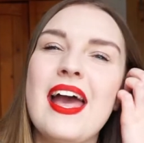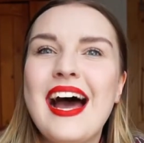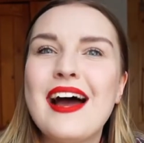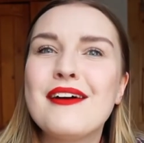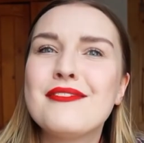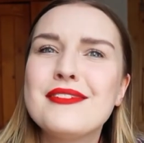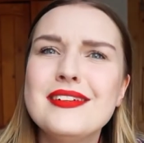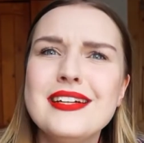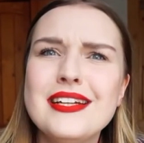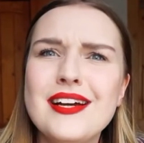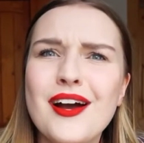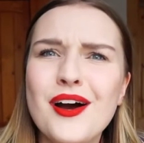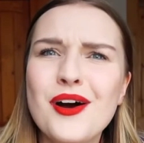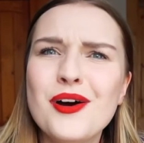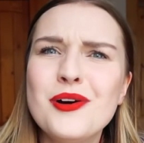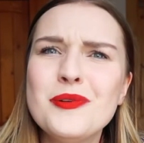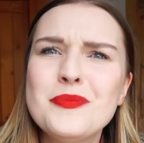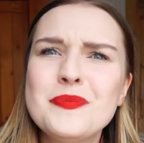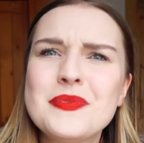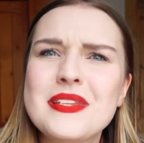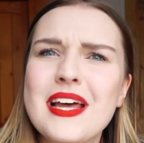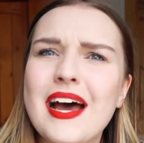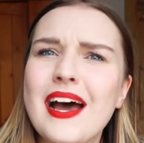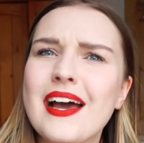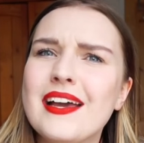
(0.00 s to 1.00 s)
I really
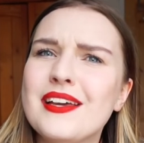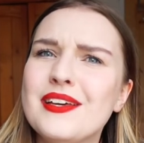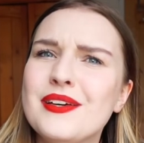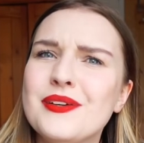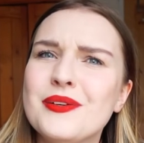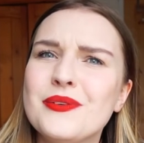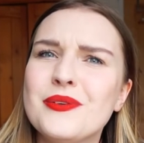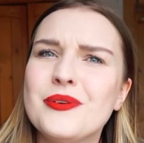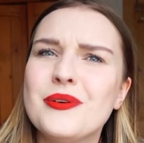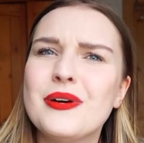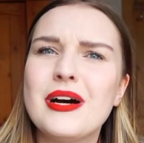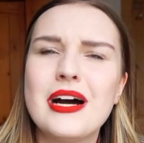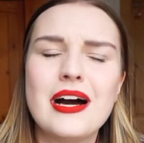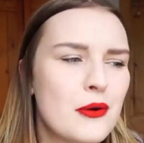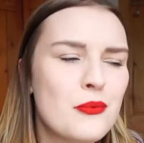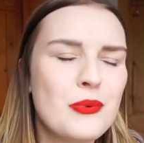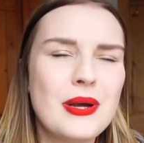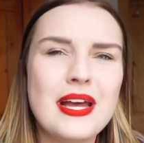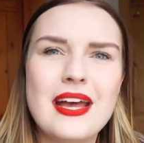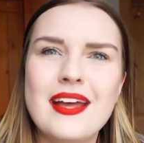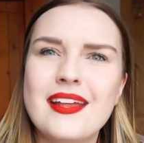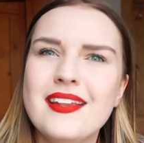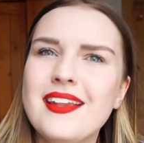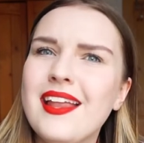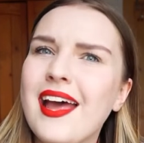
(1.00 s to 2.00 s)
hope that you
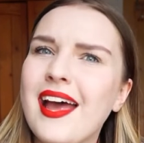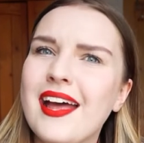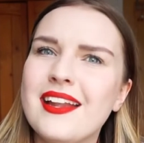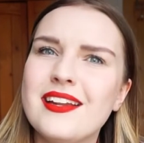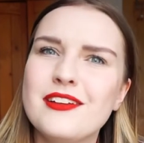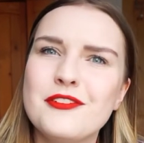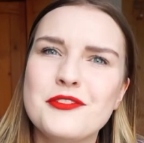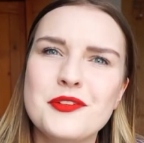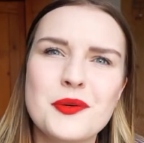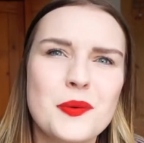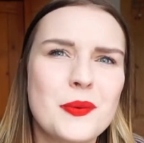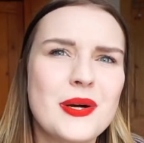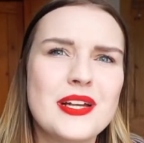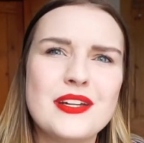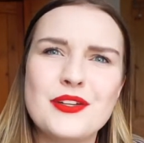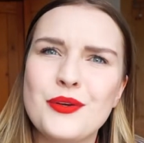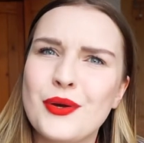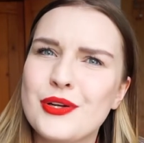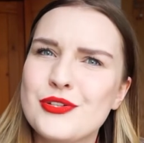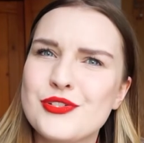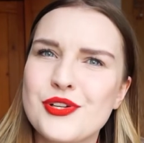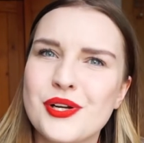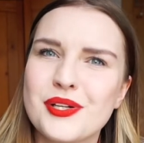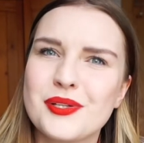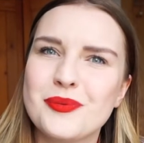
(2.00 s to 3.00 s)
win, and if you win and you
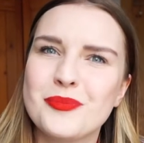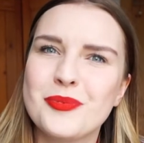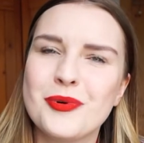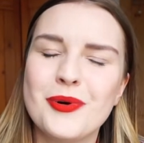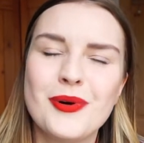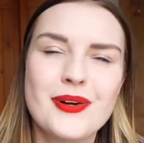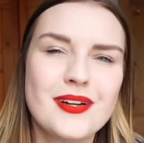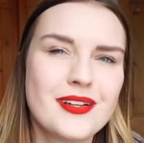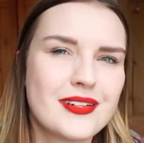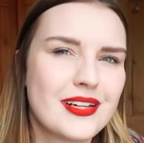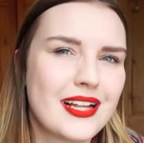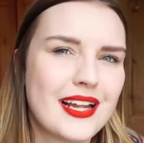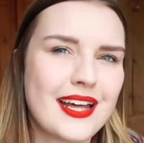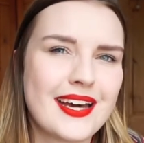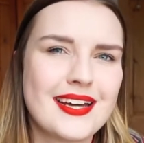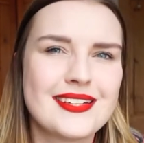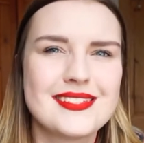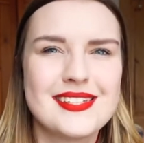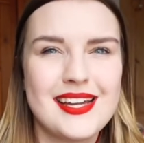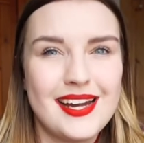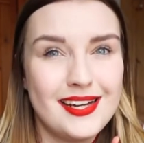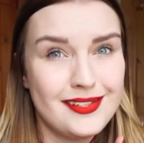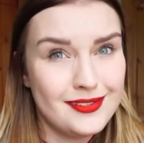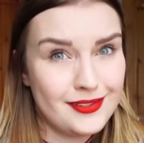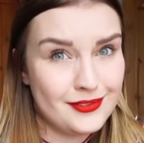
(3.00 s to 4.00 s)
enjoy the book, like I
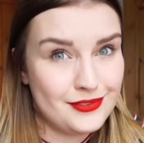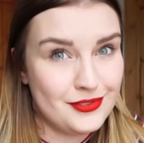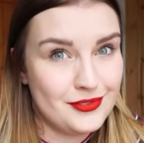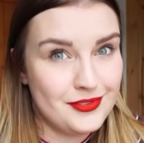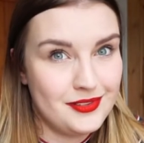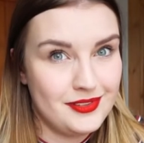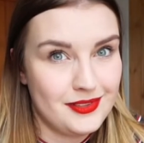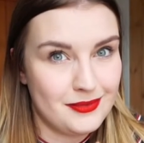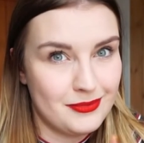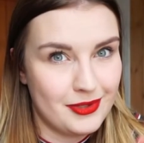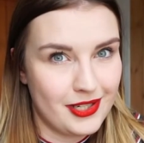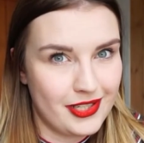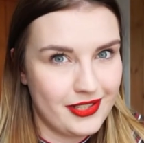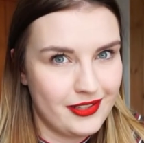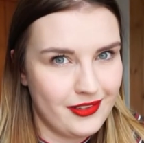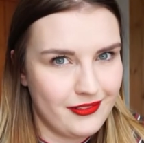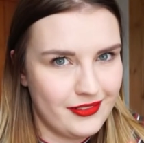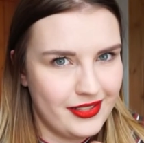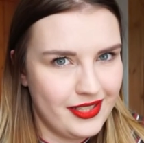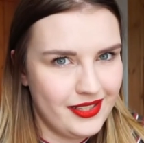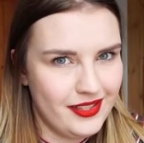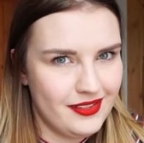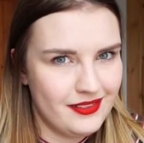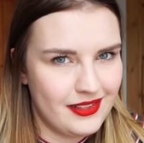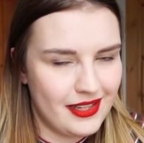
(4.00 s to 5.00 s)
said, if you want to body
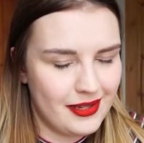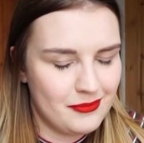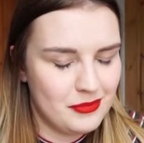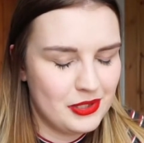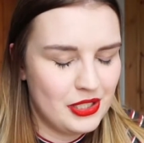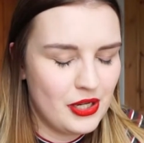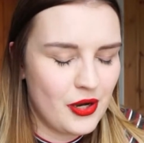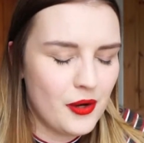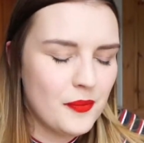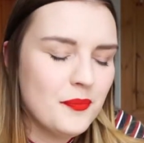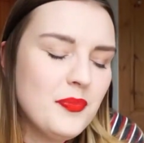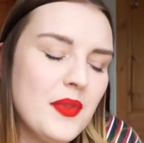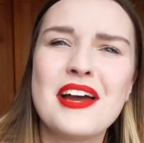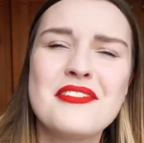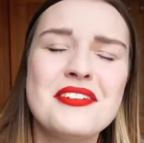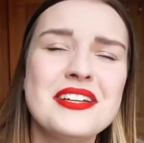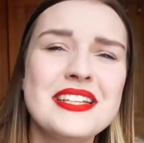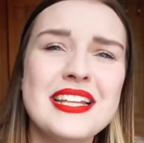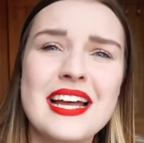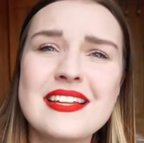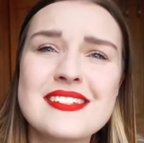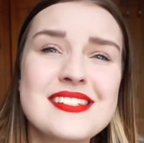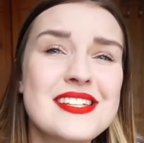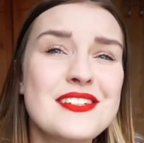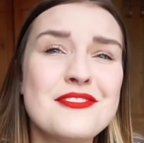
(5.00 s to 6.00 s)
read, let me know. I think
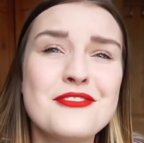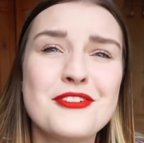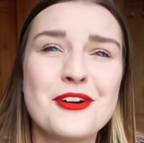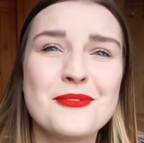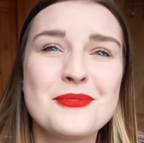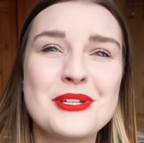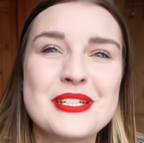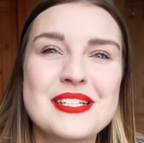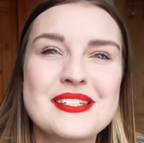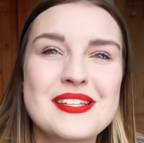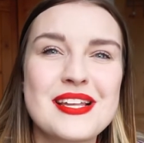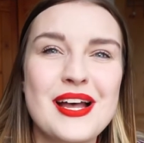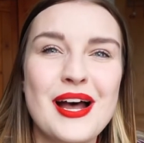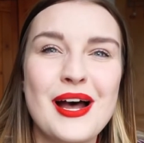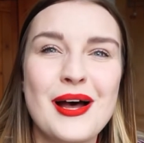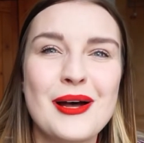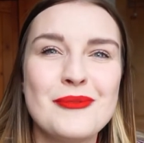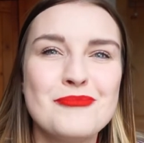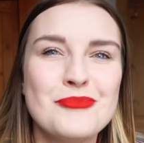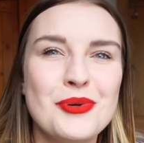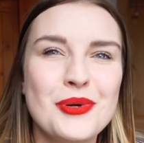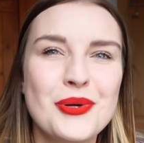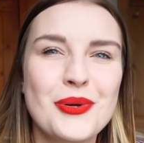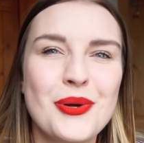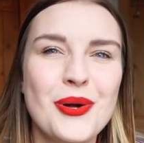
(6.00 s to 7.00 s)
that's it from this
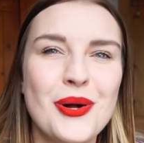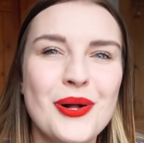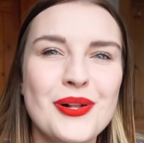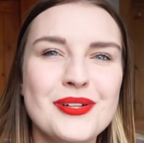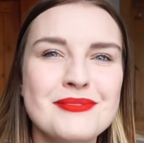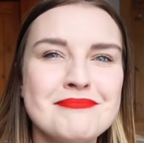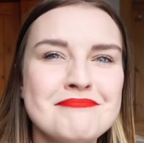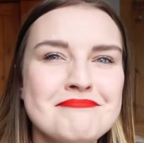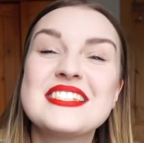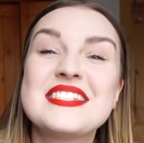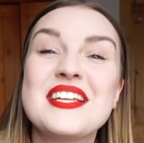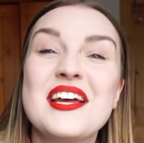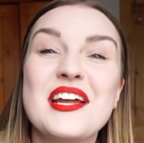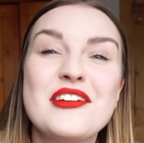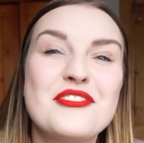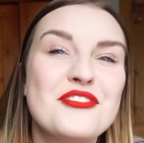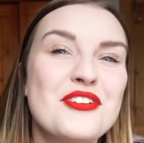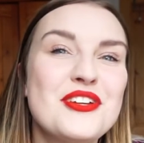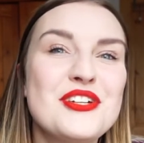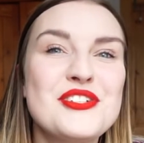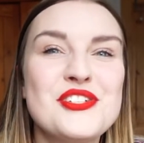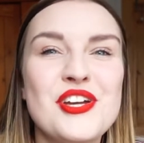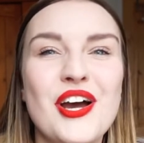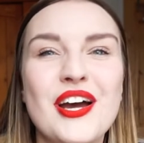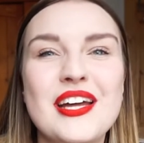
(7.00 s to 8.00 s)
book haul. So if
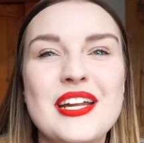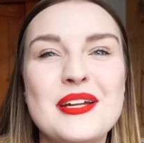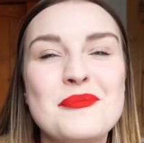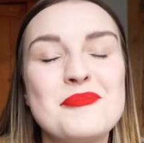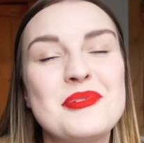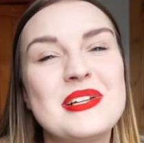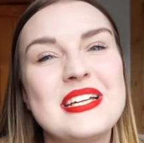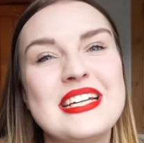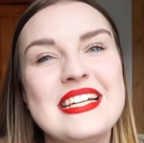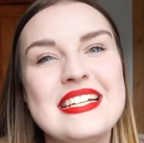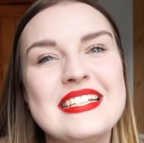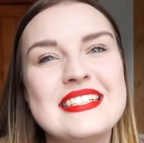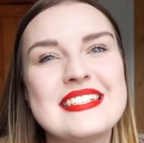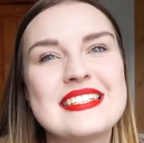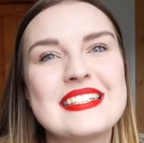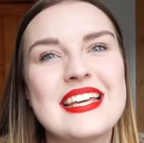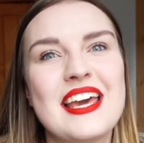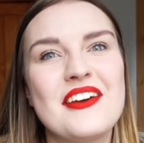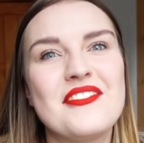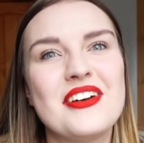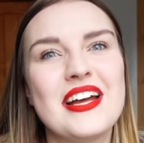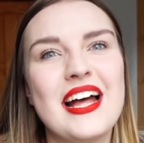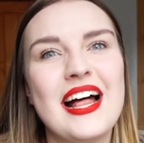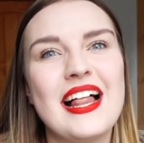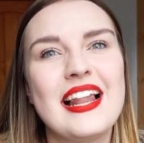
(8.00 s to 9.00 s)
you enjoyed it, please
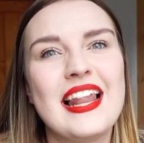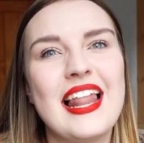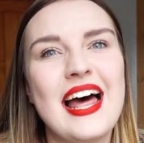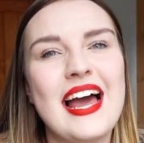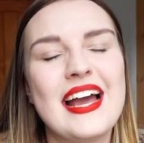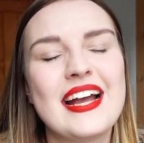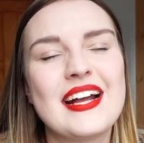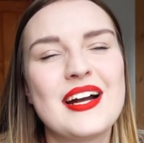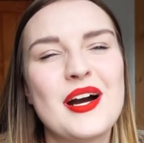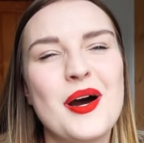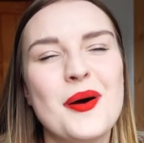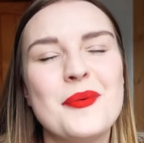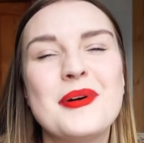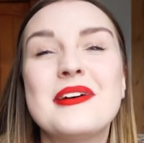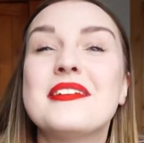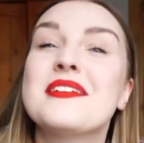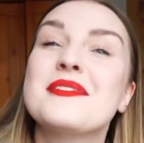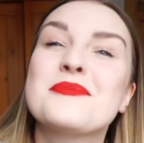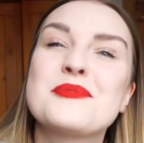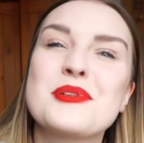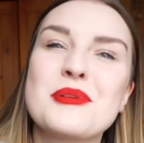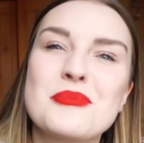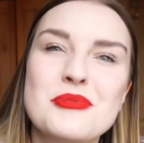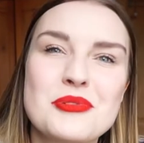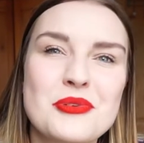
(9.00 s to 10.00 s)
give it a like, comment,
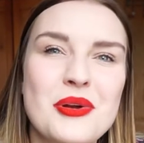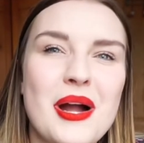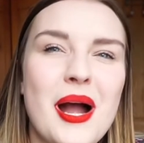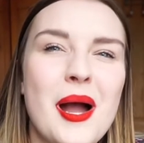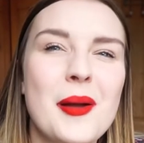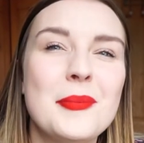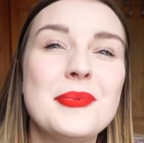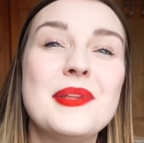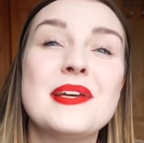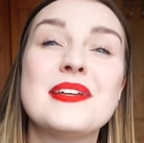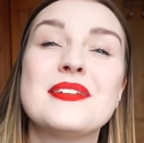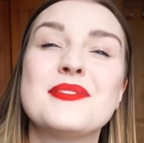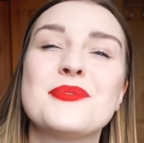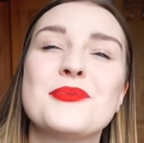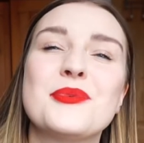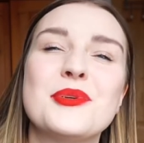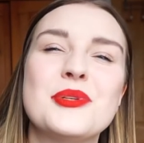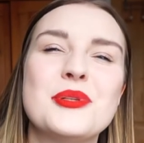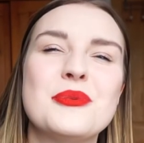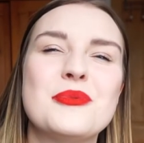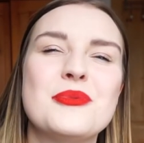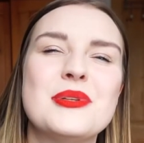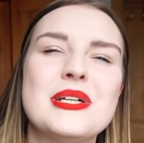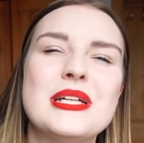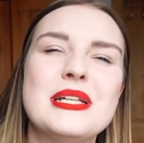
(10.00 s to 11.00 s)
and subscribe. This
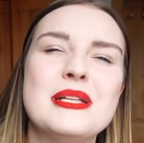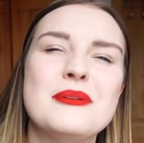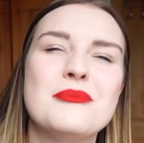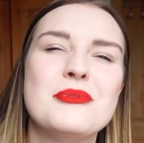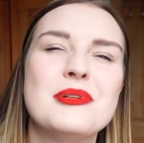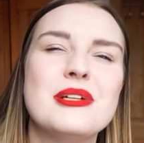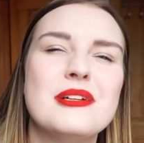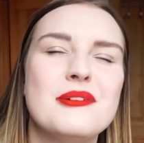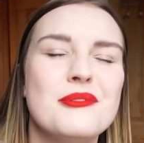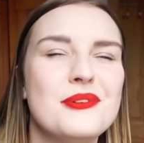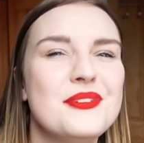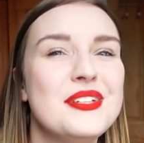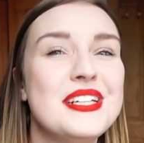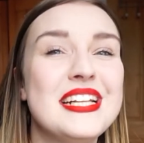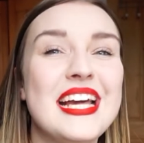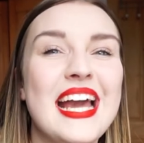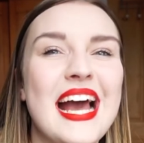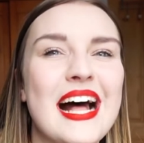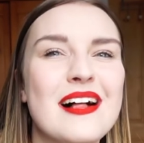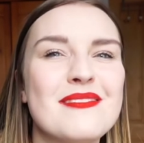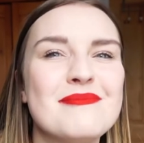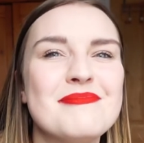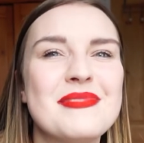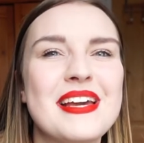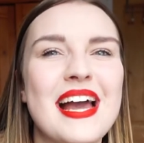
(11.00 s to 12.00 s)
would really
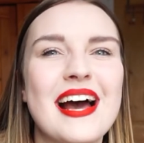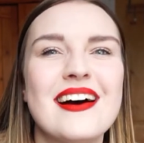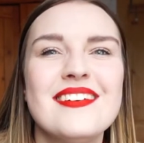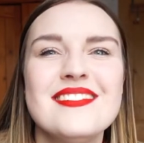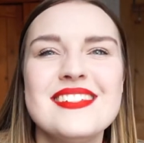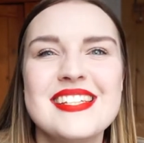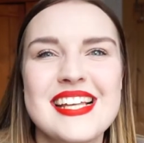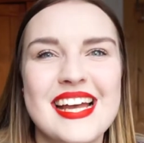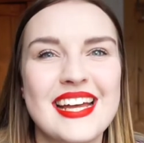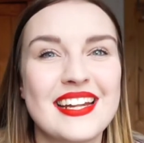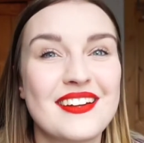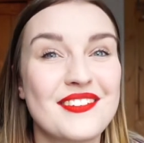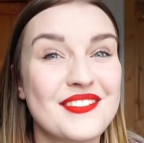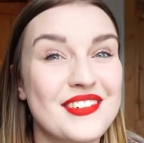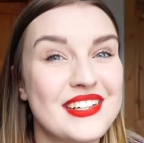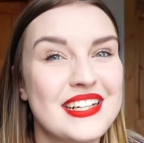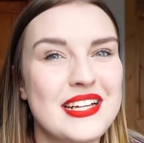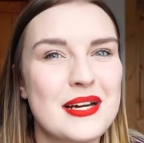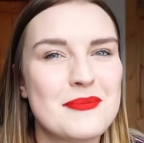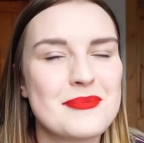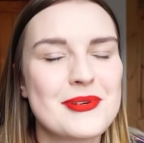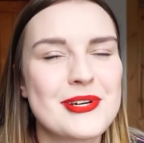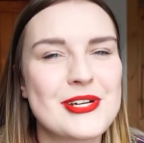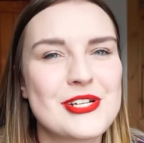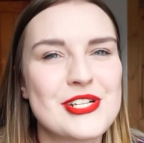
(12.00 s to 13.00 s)
help me out, and I really
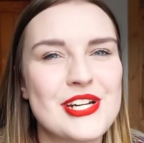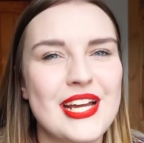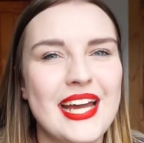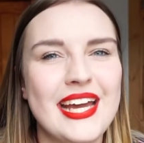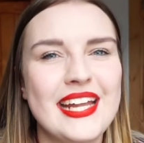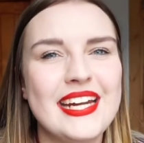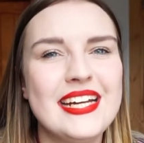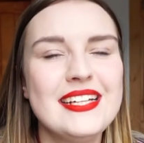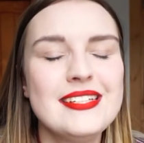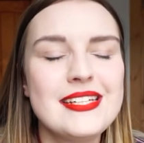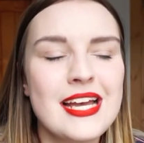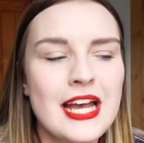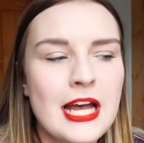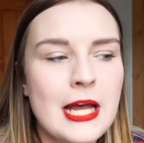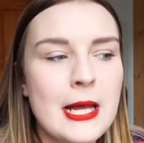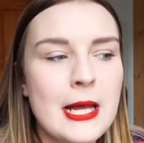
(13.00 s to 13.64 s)
appreciate it.